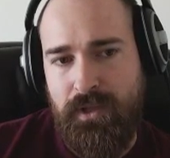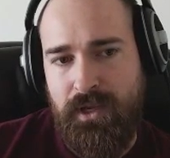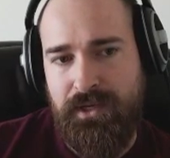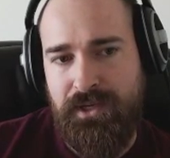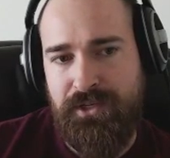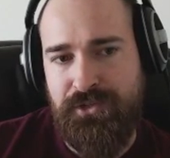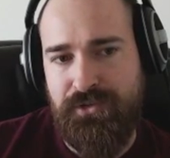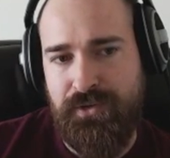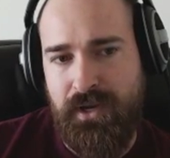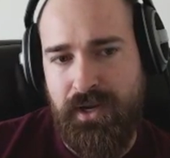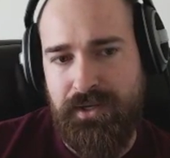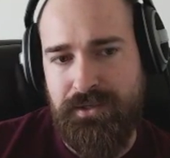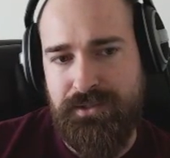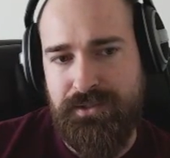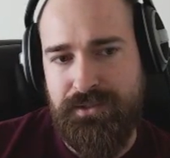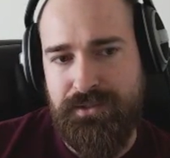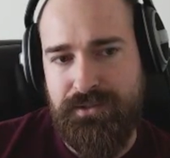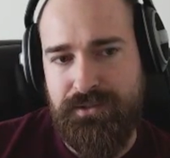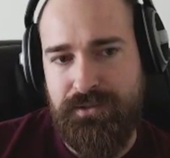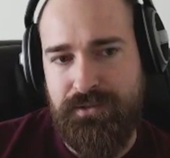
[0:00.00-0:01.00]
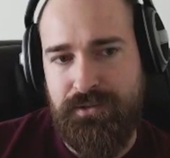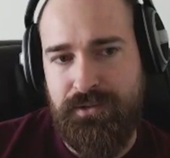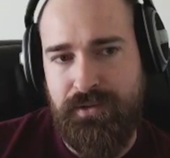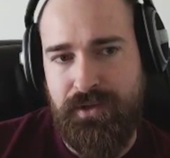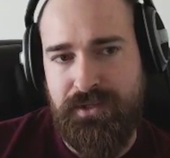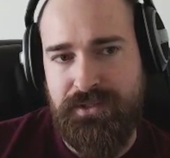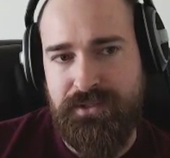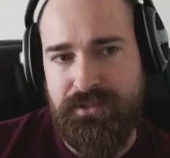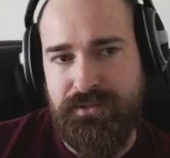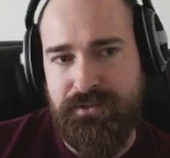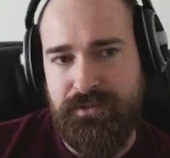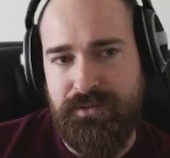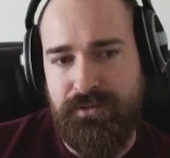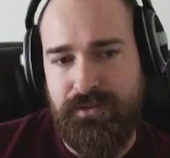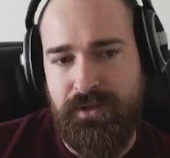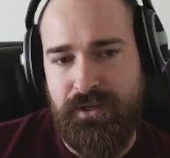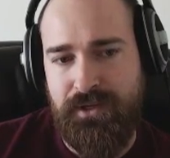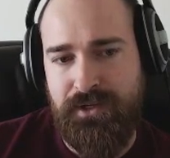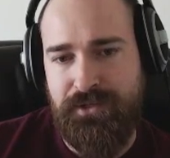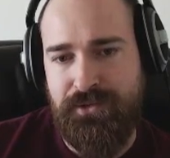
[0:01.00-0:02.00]
I need you guys. You, you guys are,
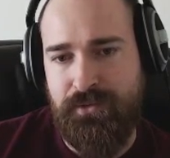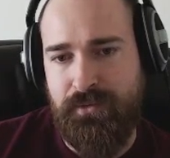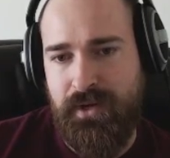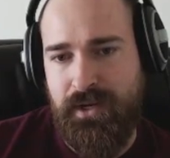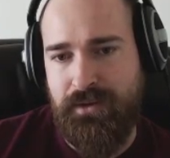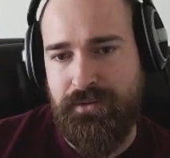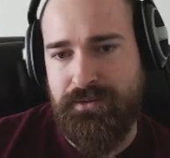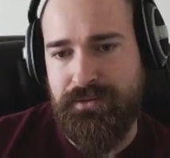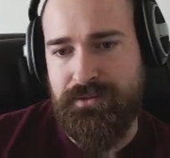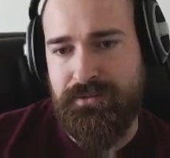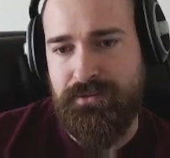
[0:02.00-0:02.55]
you, I need you around